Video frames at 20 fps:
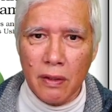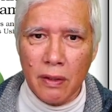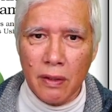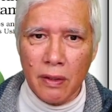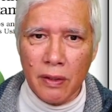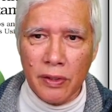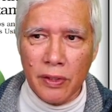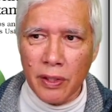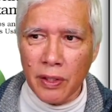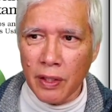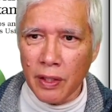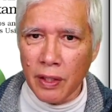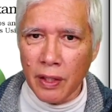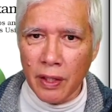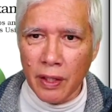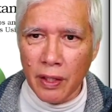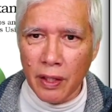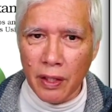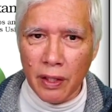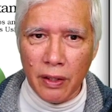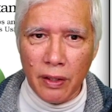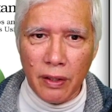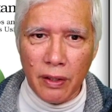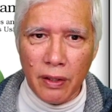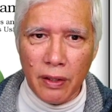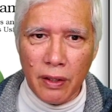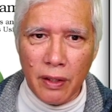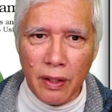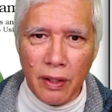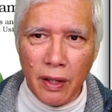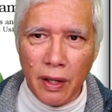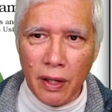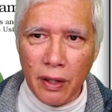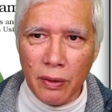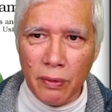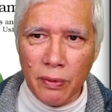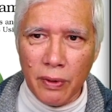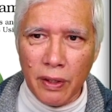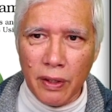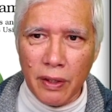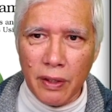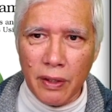Is it in here? How do we?